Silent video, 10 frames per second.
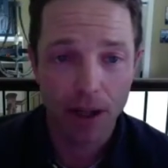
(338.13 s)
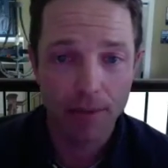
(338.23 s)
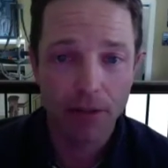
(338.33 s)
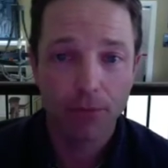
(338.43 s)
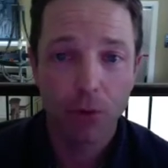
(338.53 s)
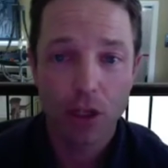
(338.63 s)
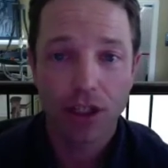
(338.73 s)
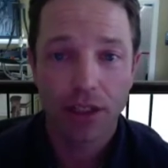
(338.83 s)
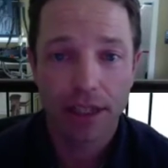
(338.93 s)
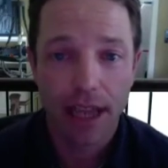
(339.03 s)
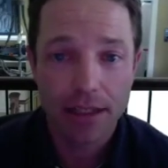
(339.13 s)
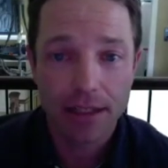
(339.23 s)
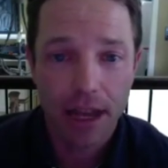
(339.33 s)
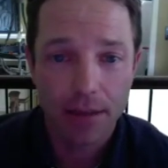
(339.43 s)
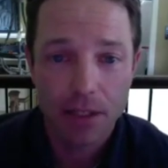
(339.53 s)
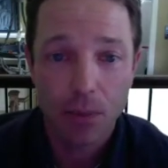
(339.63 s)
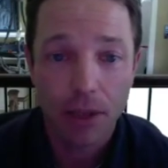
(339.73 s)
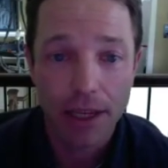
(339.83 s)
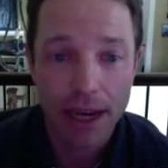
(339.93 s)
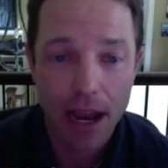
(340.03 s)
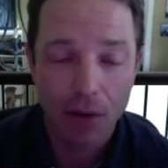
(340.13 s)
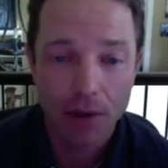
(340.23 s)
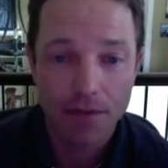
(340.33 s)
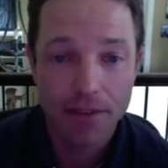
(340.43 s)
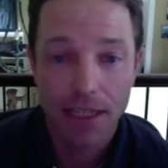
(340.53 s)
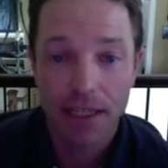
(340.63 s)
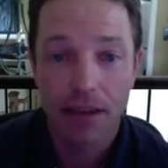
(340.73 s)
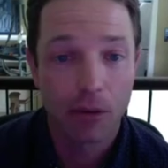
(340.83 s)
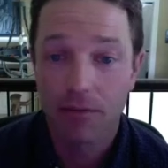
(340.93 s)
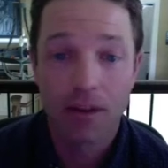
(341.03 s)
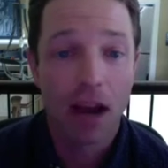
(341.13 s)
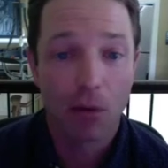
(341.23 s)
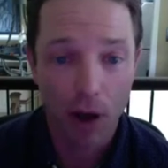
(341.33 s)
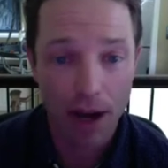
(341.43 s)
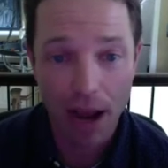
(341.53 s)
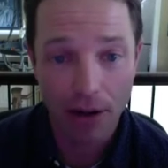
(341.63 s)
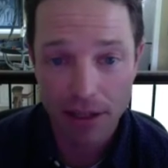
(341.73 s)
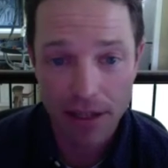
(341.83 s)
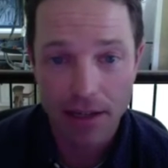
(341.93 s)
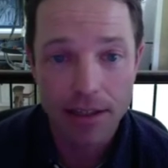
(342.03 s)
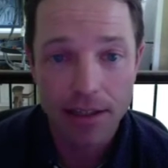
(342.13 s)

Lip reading: I mean, fortunately, as time has played out, we've seen that we've not run out in Tennessee.